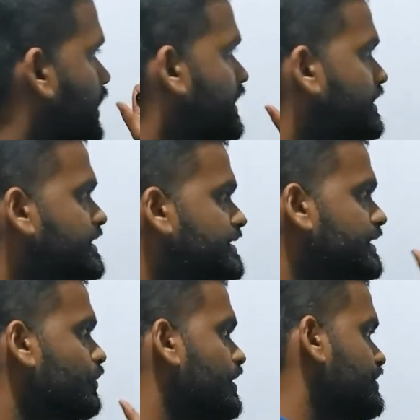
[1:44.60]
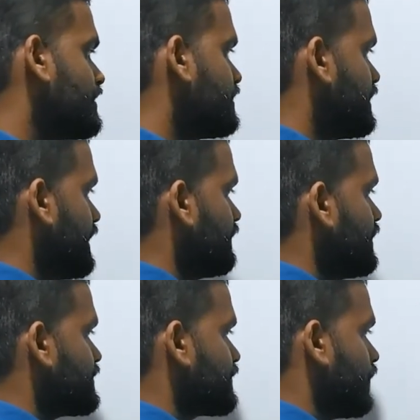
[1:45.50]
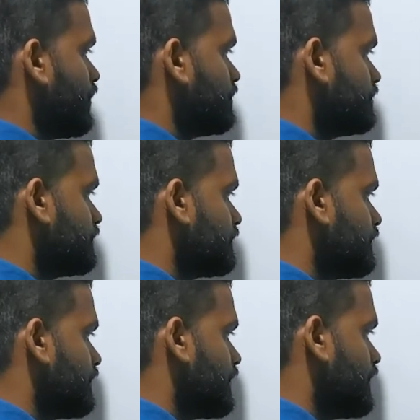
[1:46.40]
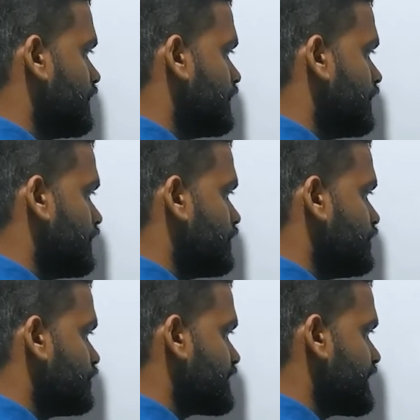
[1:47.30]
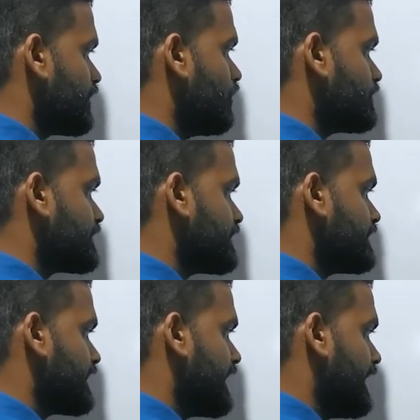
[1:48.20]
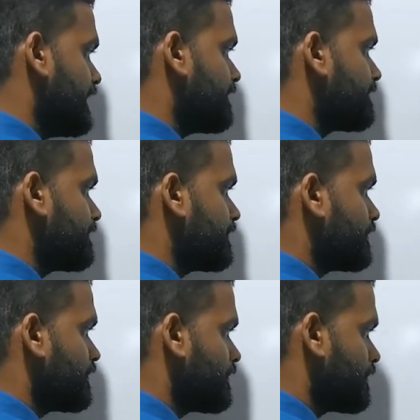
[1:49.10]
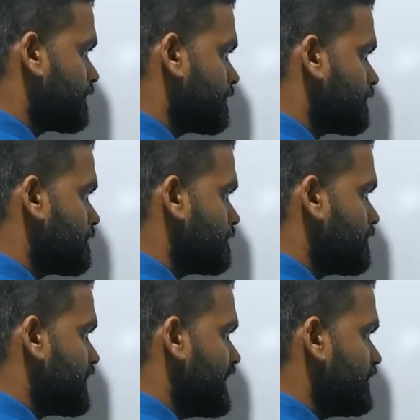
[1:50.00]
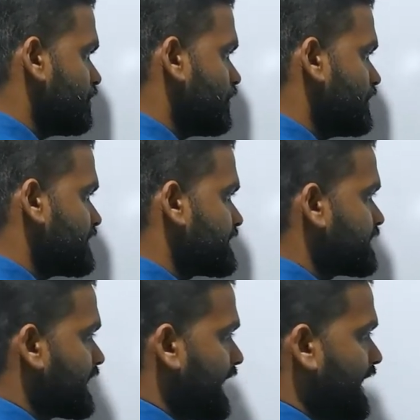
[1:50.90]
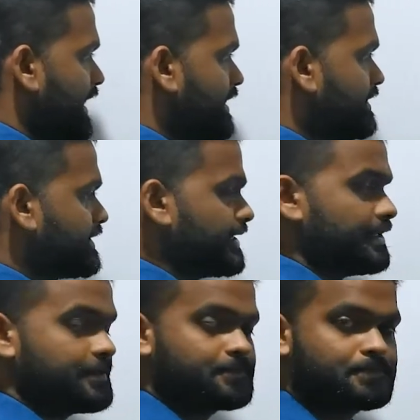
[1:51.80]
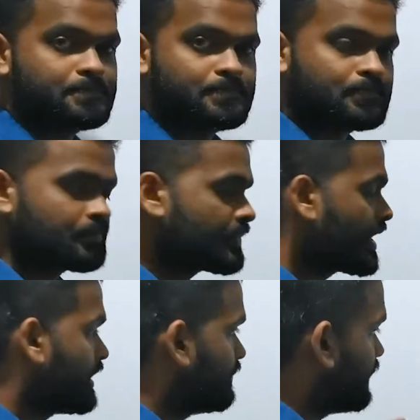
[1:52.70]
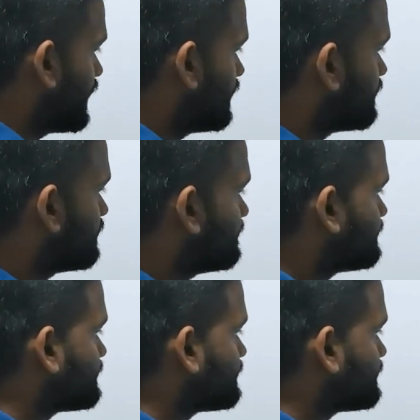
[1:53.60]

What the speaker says: write this equation in this form using a constant K. P equals KT. Then